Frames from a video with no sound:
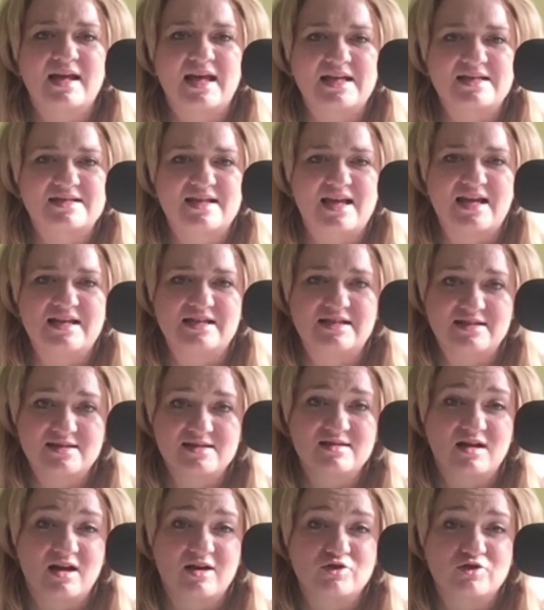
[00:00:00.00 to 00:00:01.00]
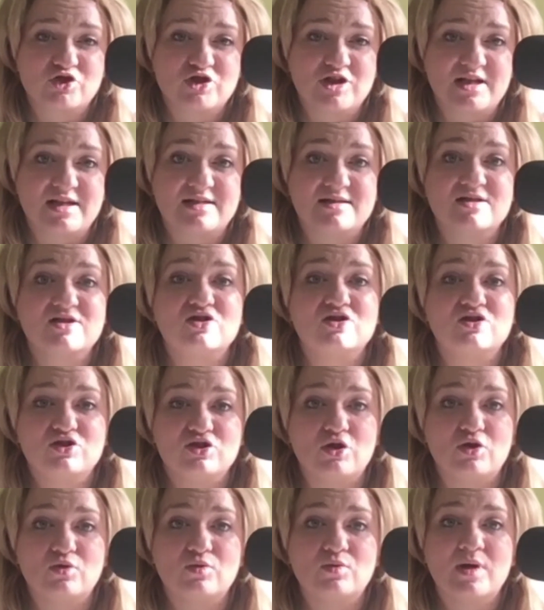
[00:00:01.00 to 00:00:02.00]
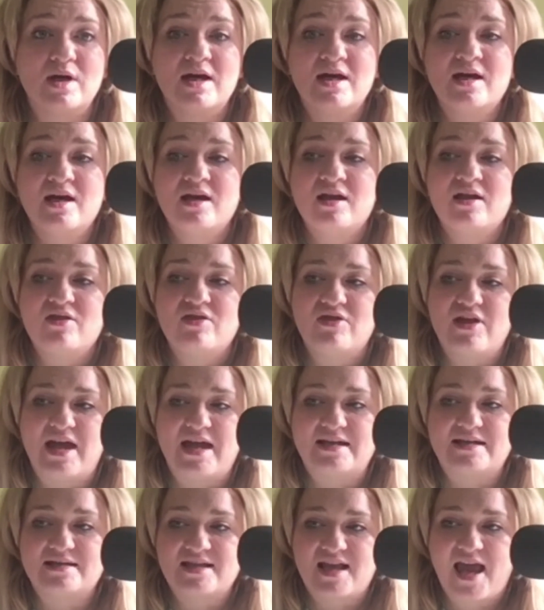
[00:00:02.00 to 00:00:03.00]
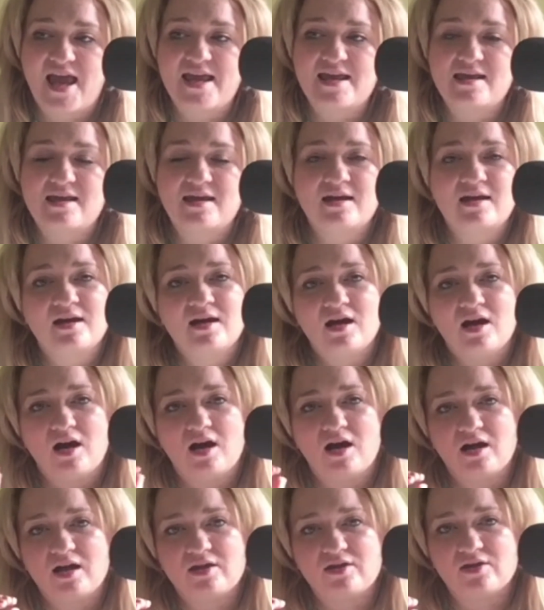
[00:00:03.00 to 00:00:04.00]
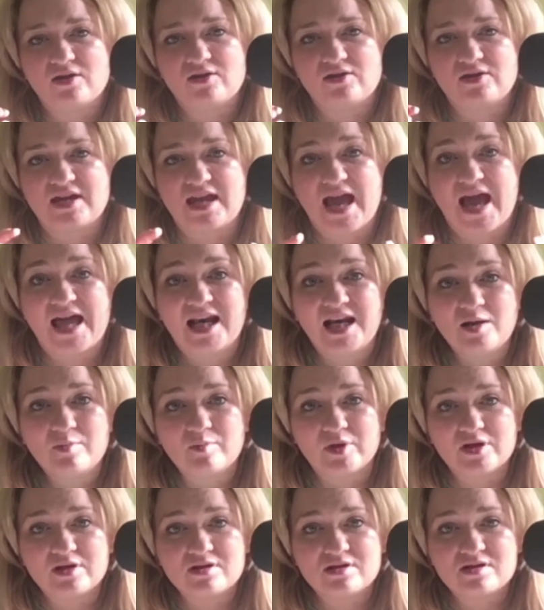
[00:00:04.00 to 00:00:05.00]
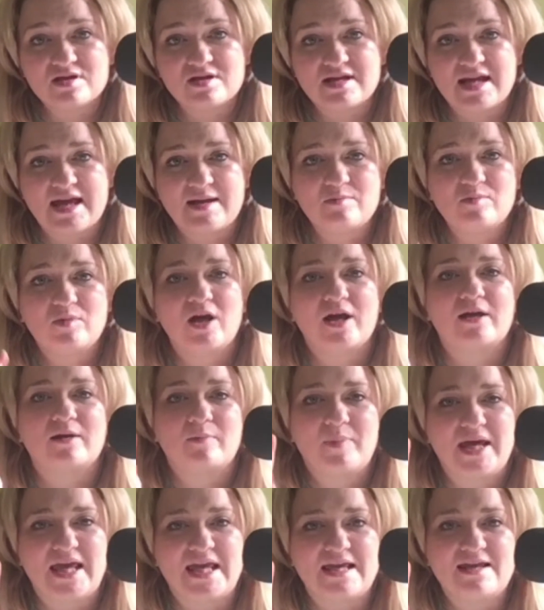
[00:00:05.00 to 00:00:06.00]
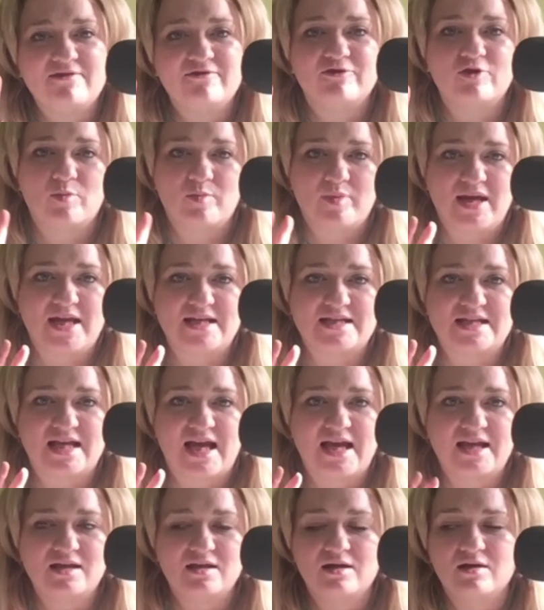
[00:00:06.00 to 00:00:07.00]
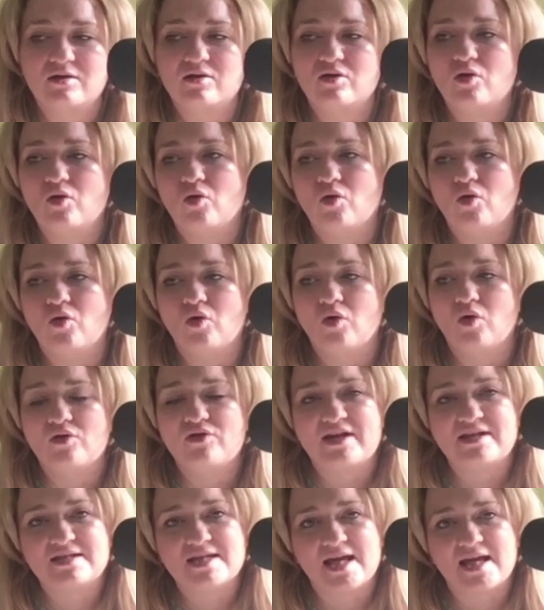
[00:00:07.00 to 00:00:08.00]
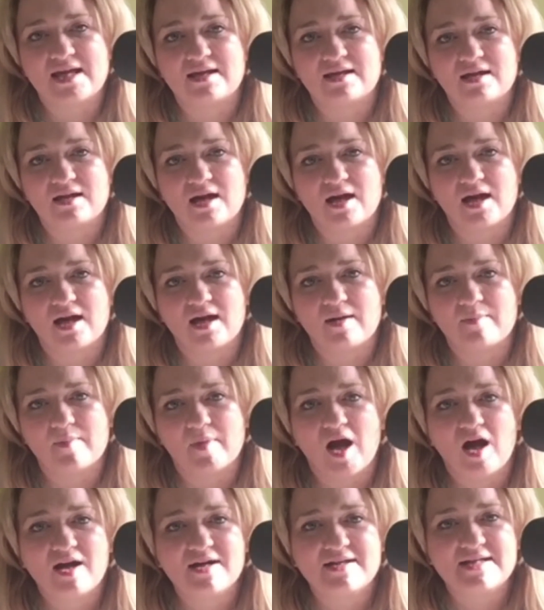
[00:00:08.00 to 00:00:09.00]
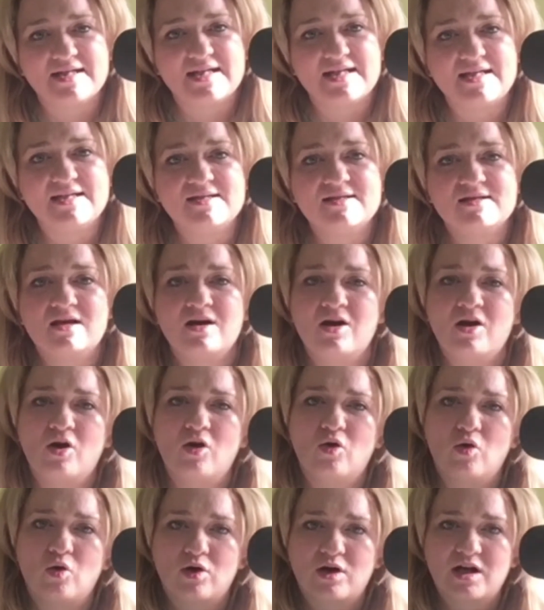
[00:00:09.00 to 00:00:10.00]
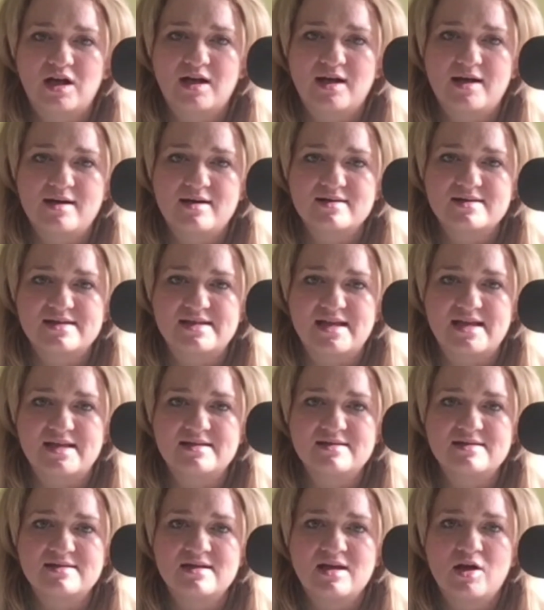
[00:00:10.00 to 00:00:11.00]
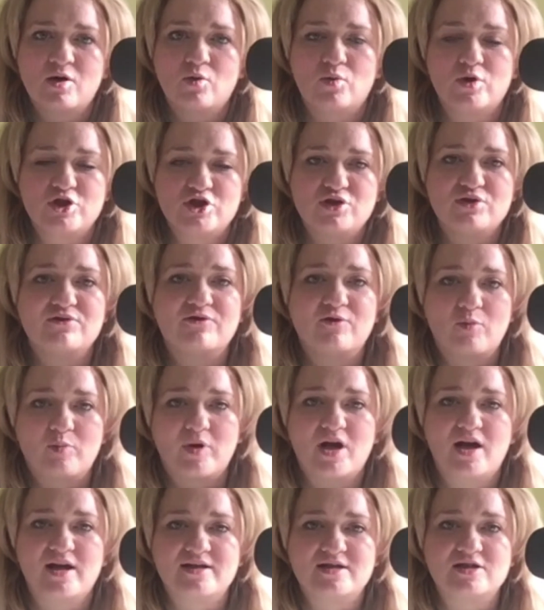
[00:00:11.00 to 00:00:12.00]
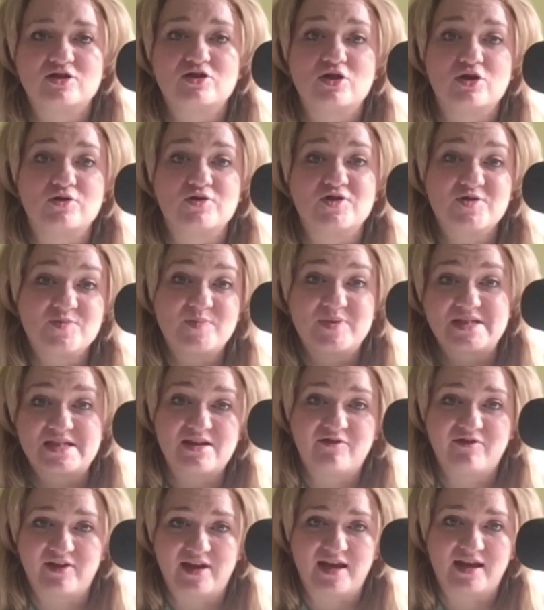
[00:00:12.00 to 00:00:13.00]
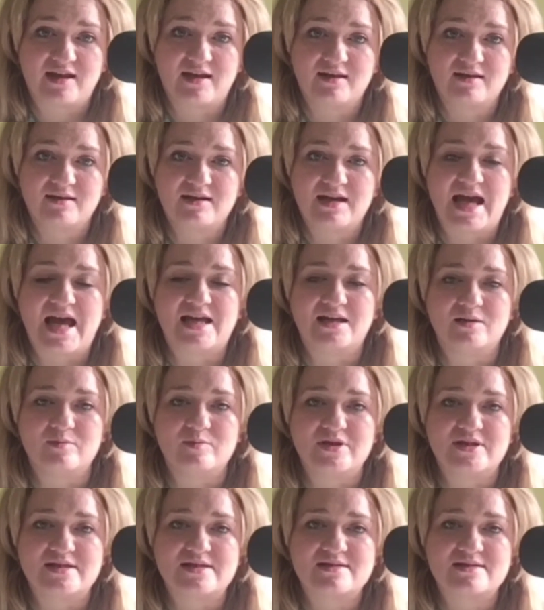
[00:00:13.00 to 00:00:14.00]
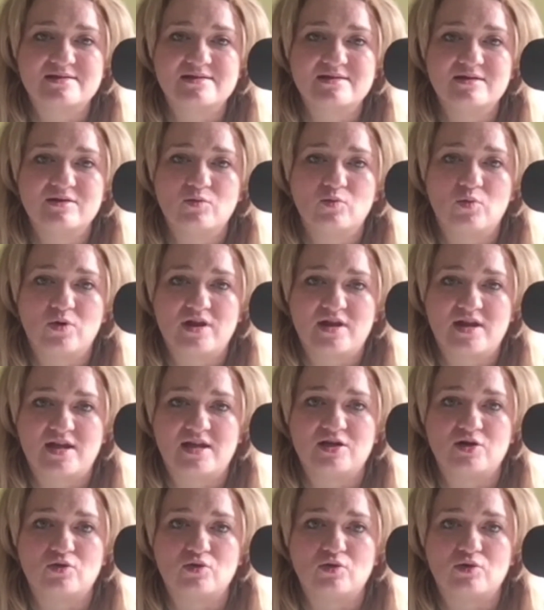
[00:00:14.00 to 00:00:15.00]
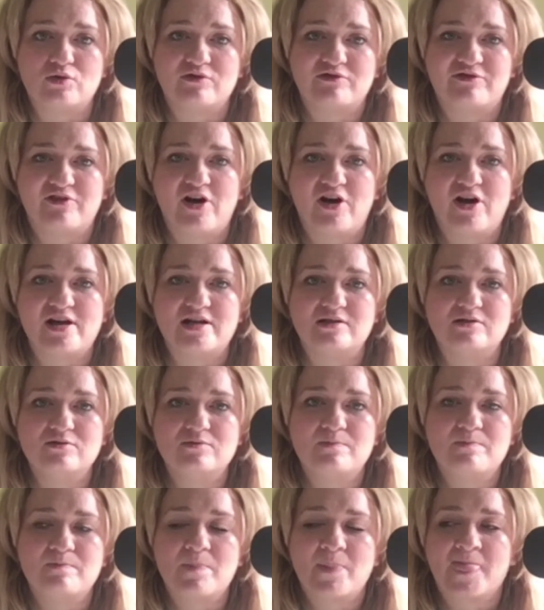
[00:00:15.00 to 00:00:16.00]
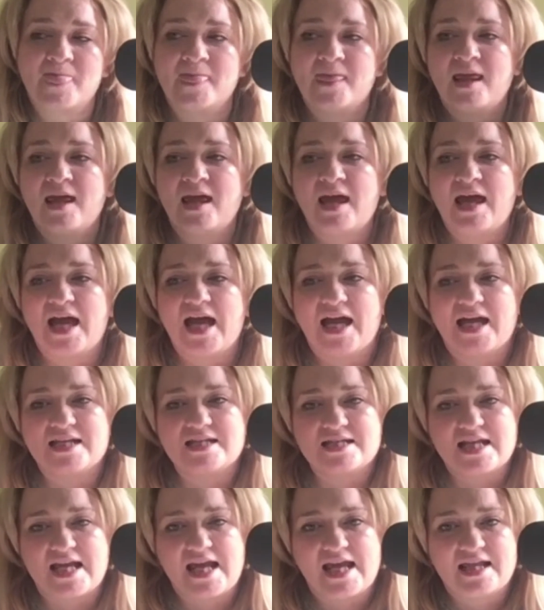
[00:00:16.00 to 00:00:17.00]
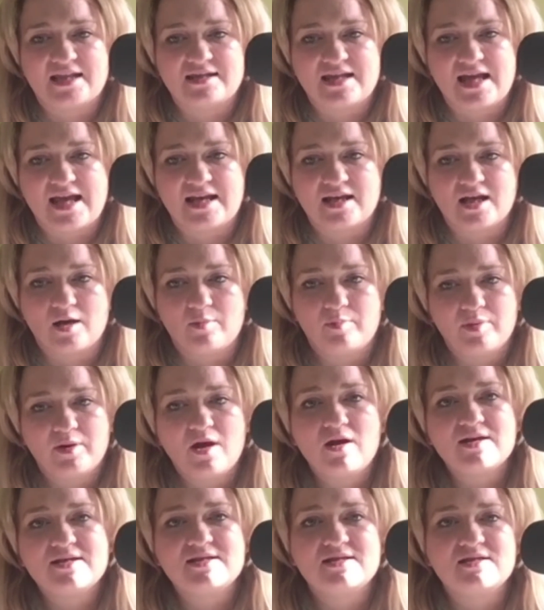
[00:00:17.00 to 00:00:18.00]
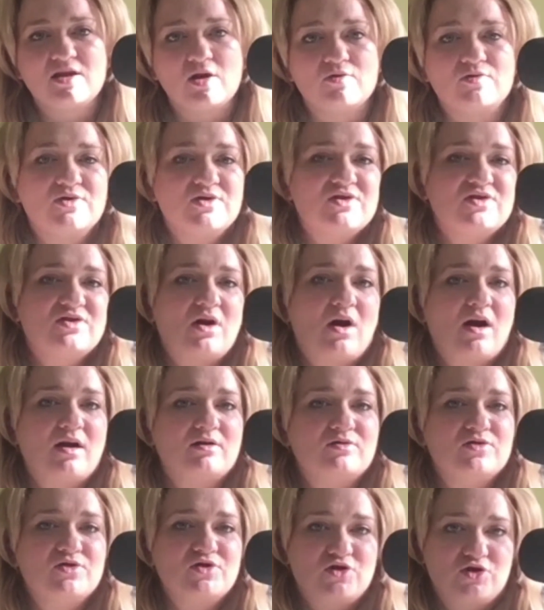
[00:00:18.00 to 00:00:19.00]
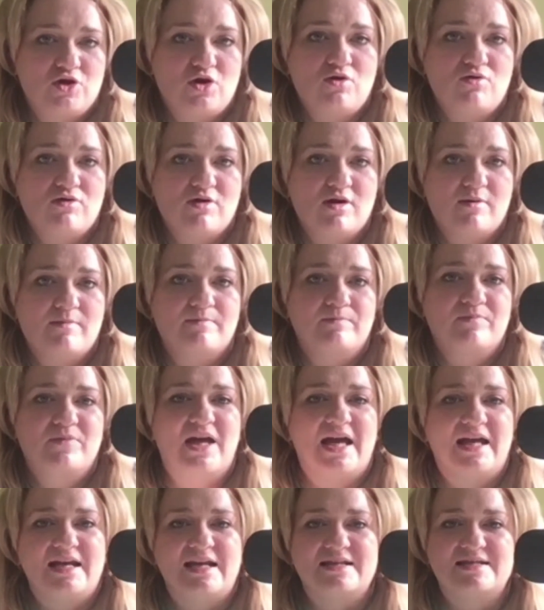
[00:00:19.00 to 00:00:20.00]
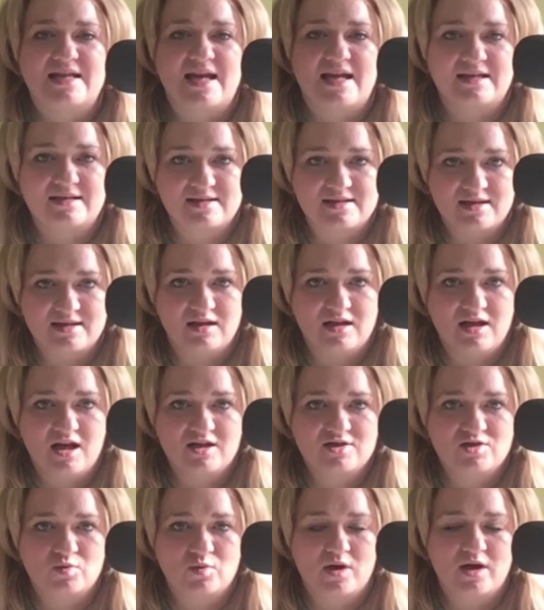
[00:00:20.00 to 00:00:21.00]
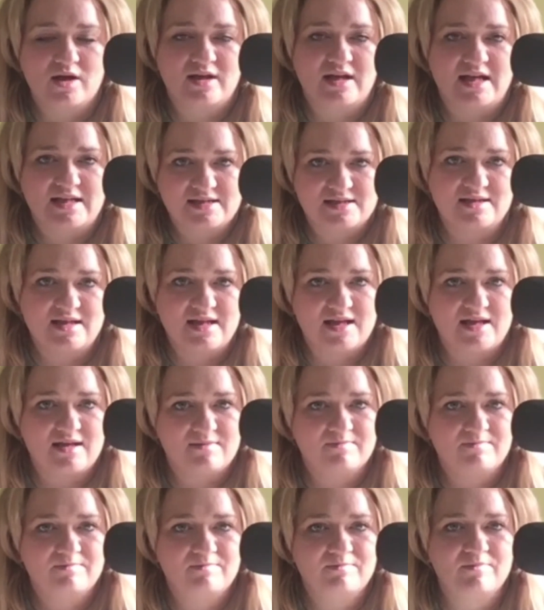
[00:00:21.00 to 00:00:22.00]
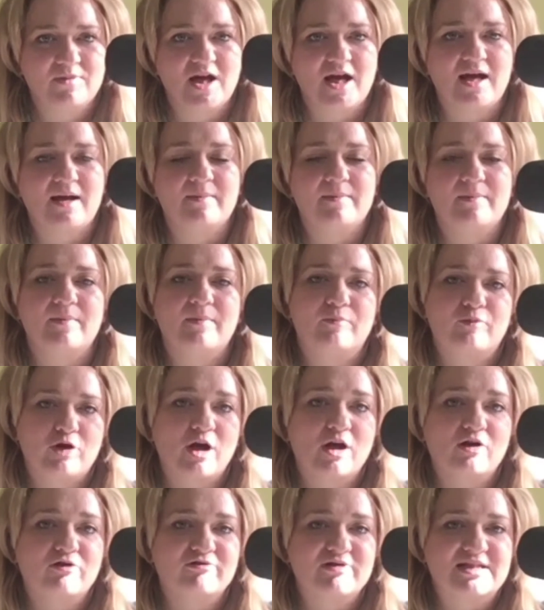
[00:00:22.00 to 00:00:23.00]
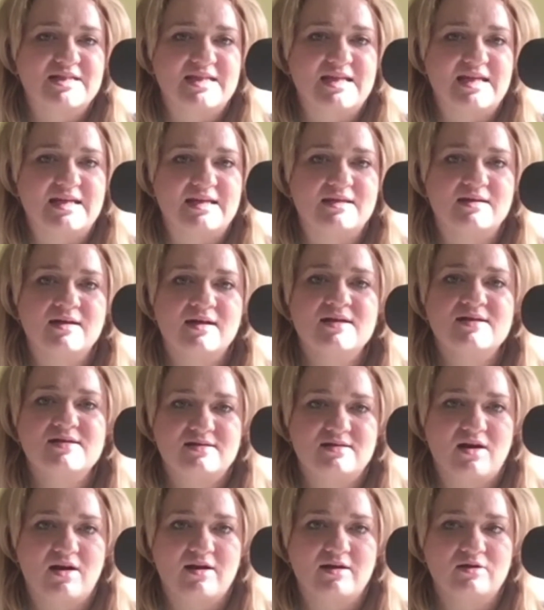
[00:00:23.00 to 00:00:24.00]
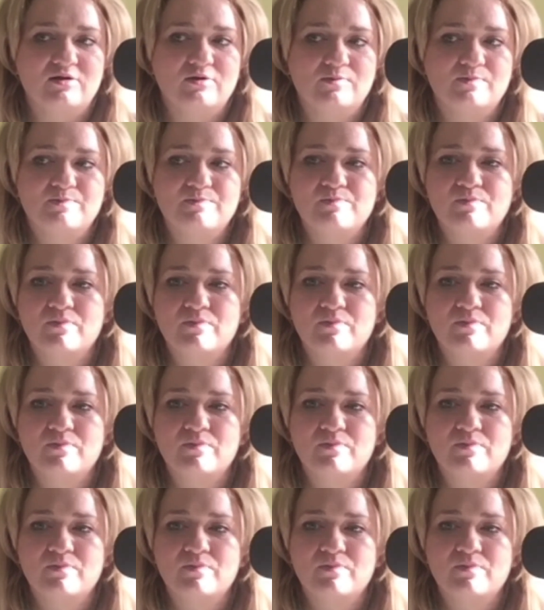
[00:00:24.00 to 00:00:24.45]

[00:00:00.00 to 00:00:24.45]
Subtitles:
cascading style sheets do. They take either the element name, like P for a P tag, or they take IDs or classes which you've applied to specific elements within your file, and it then applies those styles to them, and it takes the last one as the priority style.